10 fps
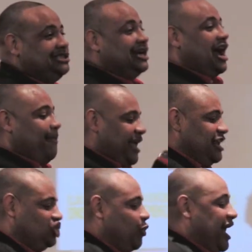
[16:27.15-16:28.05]
to come
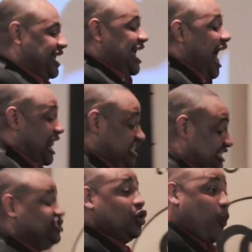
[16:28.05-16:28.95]
into a chaotic
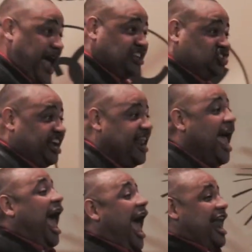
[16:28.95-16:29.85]
situation
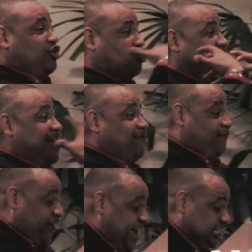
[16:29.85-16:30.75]
and create
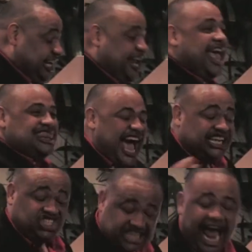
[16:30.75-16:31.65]
vision
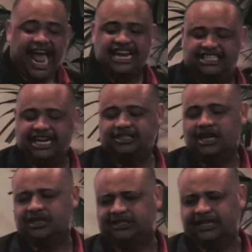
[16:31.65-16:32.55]
that changes
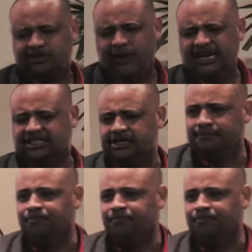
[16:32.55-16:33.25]
the situation.